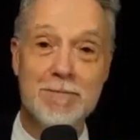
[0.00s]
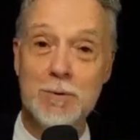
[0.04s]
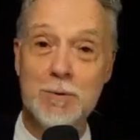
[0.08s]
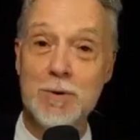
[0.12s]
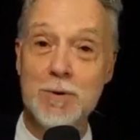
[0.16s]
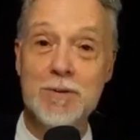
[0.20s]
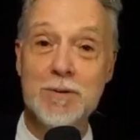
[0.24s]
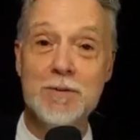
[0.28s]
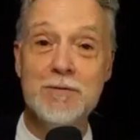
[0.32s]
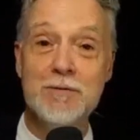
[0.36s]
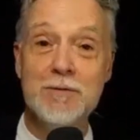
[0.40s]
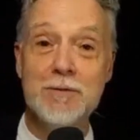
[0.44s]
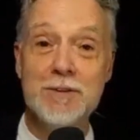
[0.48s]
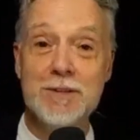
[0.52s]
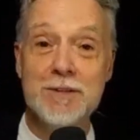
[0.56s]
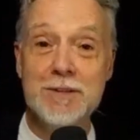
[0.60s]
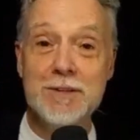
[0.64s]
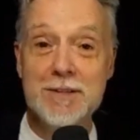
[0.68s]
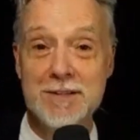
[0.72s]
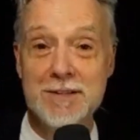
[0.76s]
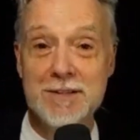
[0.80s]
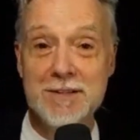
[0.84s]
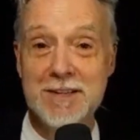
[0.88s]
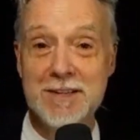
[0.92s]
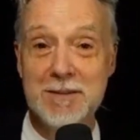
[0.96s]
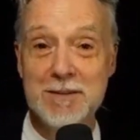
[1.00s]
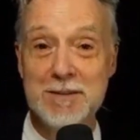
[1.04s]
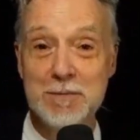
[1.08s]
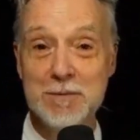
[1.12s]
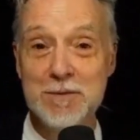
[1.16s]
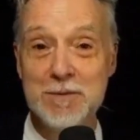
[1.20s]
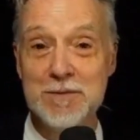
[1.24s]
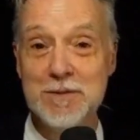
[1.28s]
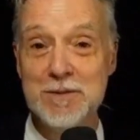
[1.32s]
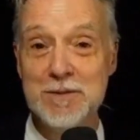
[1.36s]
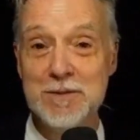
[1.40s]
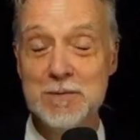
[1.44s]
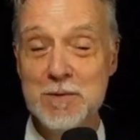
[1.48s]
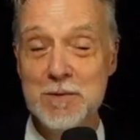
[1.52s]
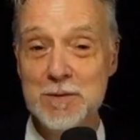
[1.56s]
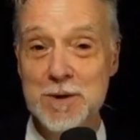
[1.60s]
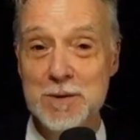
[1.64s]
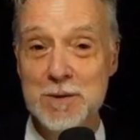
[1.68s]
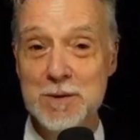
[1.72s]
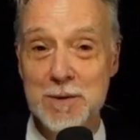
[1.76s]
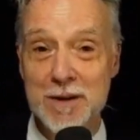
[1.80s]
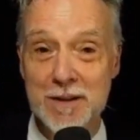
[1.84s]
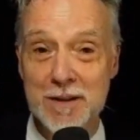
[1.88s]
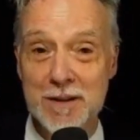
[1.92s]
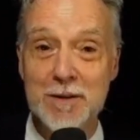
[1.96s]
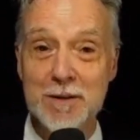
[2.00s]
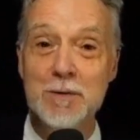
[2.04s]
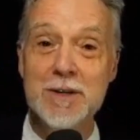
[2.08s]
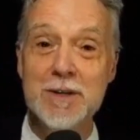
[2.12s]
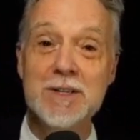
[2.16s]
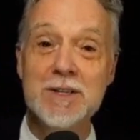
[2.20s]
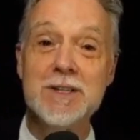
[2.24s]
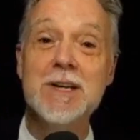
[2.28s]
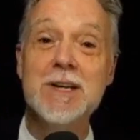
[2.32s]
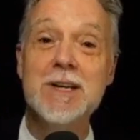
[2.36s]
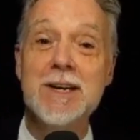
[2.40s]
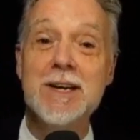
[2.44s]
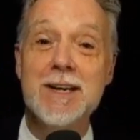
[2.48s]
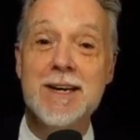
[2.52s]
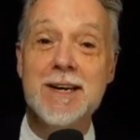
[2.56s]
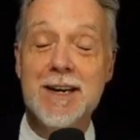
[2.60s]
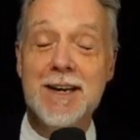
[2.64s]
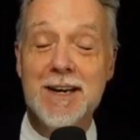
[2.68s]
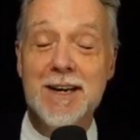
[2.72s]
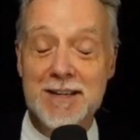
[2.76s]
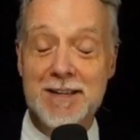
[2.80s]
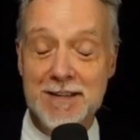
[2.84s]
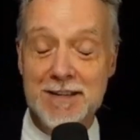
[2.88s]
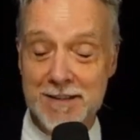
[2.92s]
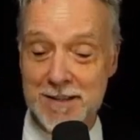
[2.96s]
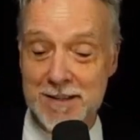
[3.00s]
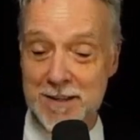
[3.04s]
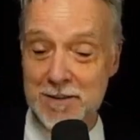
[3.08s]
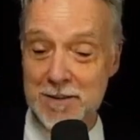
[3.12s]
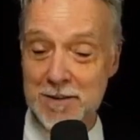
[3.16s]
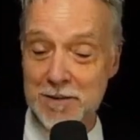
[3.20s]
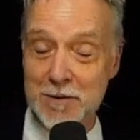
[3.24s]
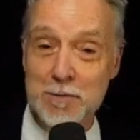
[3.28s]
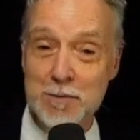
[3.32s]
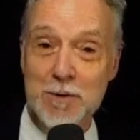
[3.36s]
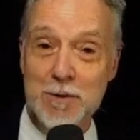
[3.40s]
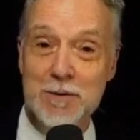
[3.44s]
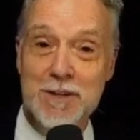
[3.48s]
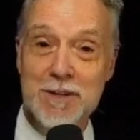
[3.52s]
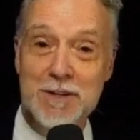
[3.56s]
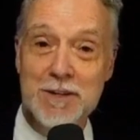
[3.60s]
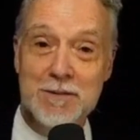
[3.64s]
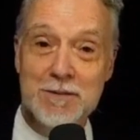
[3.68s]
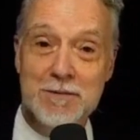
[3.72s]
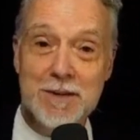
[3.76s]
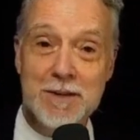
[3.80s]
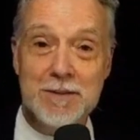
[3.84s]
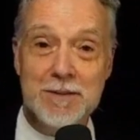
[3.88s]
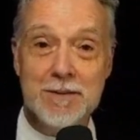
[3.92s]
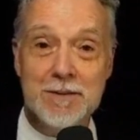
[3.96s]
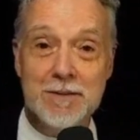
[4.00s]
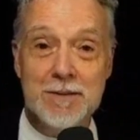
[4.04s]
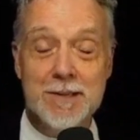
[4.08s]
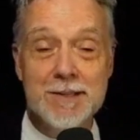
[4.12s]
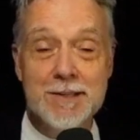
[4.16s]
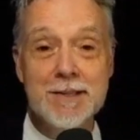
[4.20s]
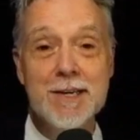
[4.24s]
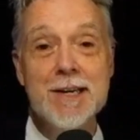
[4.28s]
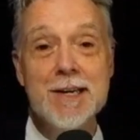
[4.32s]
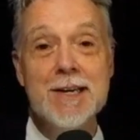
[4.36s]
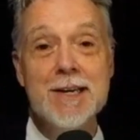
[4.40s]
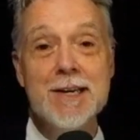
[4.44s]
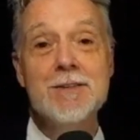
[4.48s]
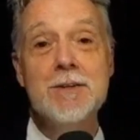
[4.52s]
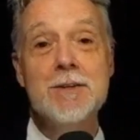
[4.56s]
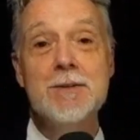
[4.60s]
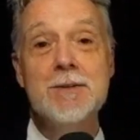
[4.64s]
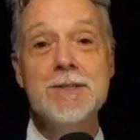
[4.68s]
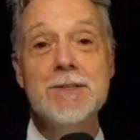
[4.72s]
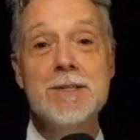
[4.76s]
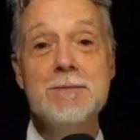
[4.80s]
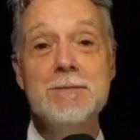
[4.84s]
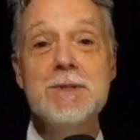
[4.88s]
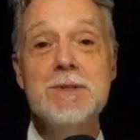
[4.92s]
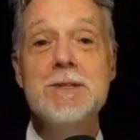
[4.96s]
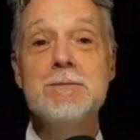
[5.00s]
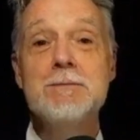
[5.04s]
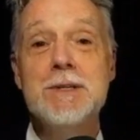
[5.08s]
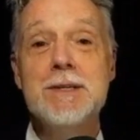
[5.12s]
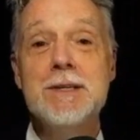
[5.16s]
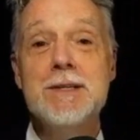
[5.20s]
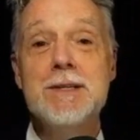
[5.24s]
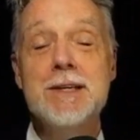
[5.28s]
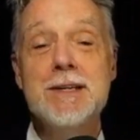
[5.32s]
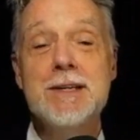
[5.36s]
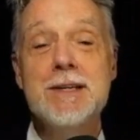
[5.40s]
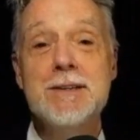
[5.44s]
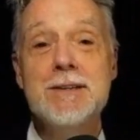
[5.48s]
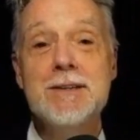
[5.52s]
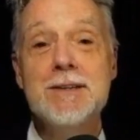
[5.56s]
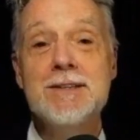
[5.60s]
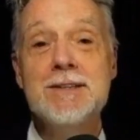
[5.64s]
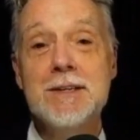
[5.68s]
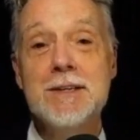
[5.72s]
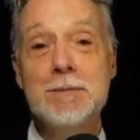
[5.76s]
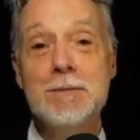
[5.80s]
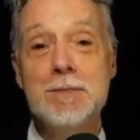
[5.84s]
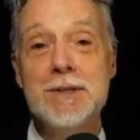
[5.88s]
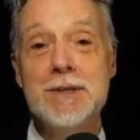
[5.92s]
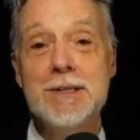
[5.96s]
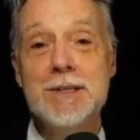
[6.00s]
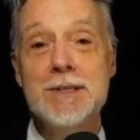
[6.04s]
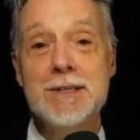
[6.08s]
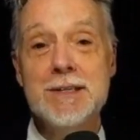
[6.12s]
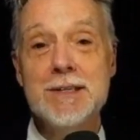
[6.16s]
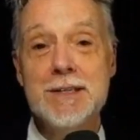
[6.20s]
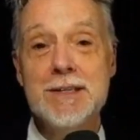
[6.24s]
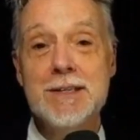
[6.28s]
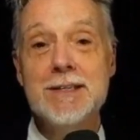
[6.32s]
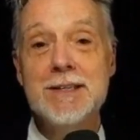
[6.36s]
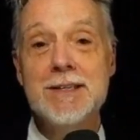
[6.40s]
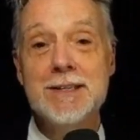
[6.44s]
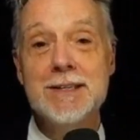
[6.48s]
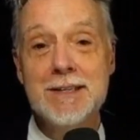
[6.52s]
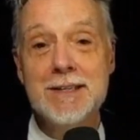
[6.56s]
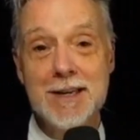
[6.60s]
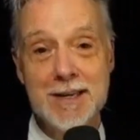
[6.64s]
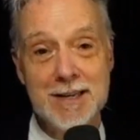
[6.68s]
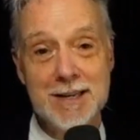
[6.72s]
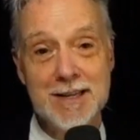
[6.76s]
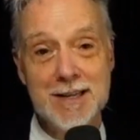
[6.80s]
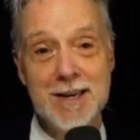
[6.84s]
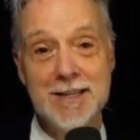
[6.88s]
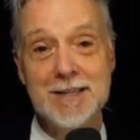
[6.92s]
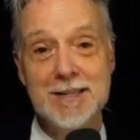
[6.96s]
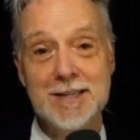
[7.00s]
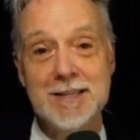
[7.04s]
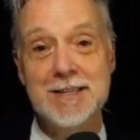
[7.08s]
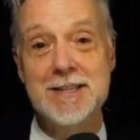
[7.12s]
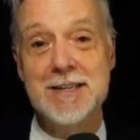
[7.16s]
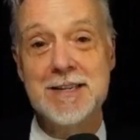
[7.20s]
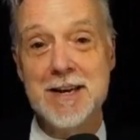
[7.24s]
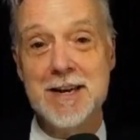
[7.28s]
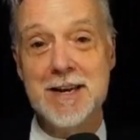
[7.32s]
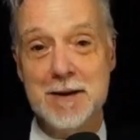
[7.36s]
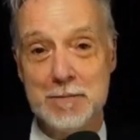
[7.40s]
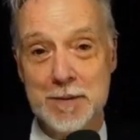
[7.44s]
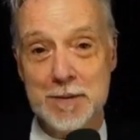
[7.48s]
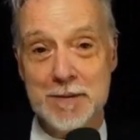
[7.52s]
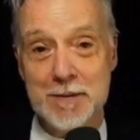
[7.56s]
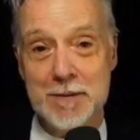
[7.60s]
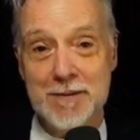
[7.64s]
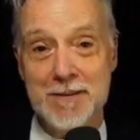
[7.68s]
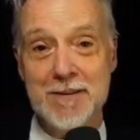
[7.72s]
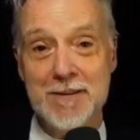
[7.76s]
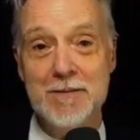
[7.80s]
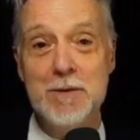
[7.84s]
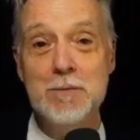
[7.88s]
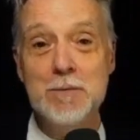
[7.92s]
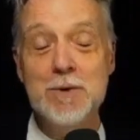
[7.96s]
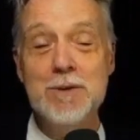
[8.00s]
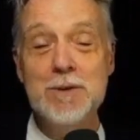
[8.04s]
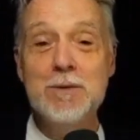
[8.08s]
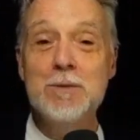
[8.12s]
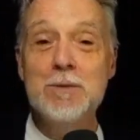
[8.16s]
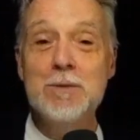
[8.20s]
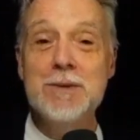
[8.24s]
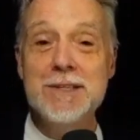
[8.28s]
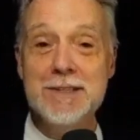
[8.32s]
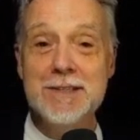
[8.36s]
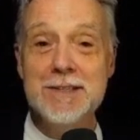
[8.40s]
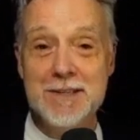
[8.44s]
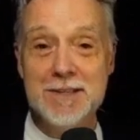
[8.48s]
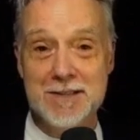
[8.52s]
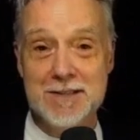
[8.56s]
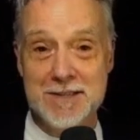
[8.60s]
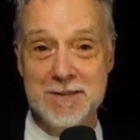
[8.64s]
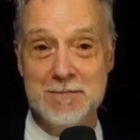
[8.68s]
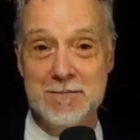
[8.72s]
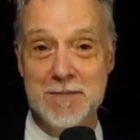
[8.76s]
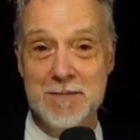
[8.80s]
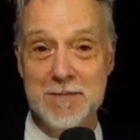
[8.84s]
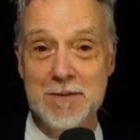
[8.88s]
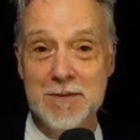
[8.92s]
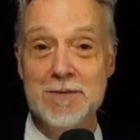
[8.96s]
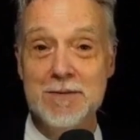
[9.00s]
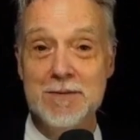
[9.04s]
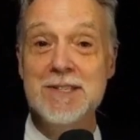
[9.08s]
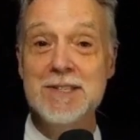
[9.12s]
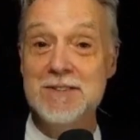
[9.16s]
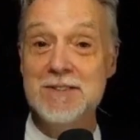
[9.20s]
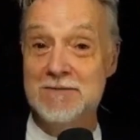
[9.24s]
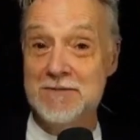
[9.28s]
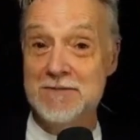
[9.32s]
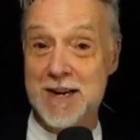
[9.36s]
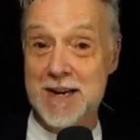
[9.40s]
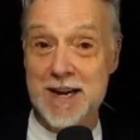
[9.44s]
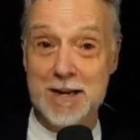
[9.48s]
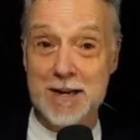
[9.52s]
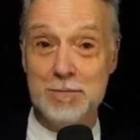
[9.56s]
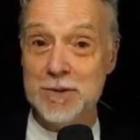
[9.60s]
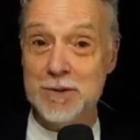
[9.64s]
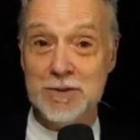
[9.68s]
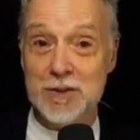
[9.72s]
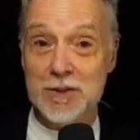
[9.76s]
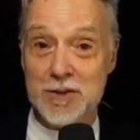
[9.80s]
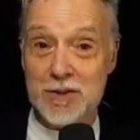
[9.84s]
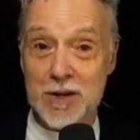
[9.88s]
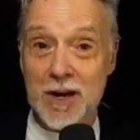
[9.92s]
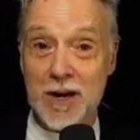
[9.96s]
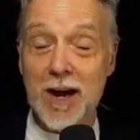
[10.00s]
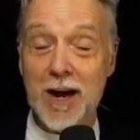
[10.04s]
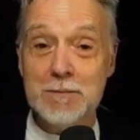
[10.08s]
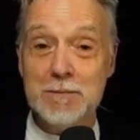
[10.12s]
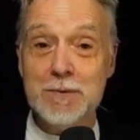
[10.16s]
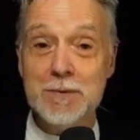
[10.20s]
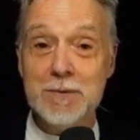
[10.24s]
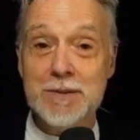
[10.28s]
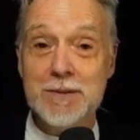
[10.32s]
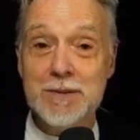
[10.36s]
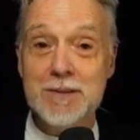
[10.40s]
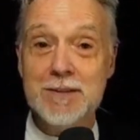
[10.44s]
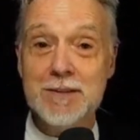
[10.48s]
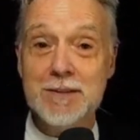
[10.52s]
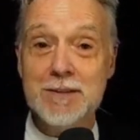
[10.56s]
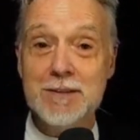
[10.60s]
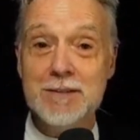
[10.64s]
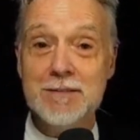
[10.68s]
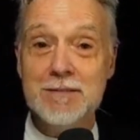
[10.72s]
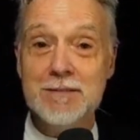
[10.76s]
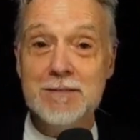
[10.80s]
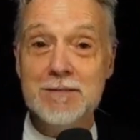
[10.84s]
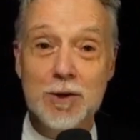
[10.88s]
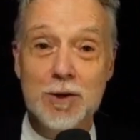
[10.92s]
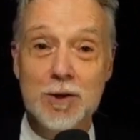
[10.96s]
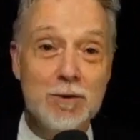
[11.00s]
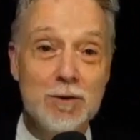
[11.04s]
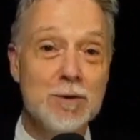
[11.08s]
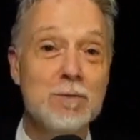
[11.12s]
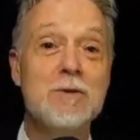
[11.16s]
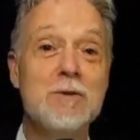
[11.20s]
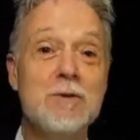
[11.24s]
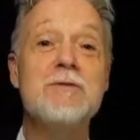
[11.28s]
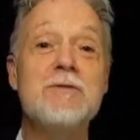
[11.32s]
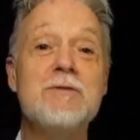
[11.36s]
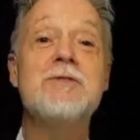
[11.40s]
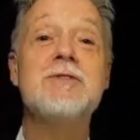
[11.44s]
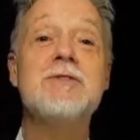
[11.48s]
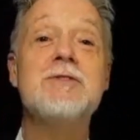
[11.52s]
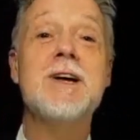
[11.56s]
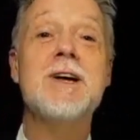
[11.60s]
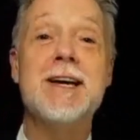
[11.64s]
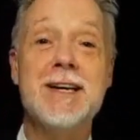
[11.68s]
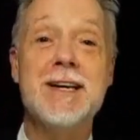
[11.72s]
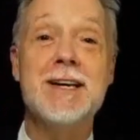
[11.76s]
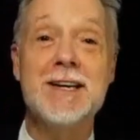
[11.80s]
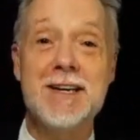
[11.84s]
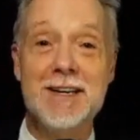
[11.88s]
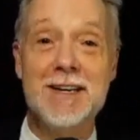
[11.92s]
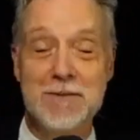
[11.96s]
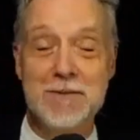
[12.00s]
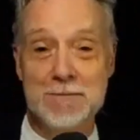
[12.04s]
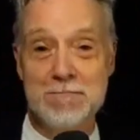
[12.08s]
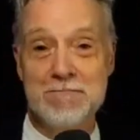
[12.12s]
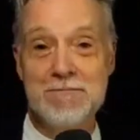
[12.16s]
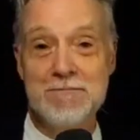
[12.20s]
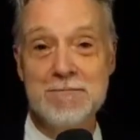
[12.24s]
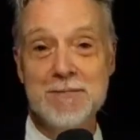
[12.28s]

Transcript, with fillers: one of the first things that happened was the smoking bylaw, which said no smoking in restaurants. So it seems to me that these companies need to take that step. The real risk to them, though, is if Apple stops, Google will fly ahead of them.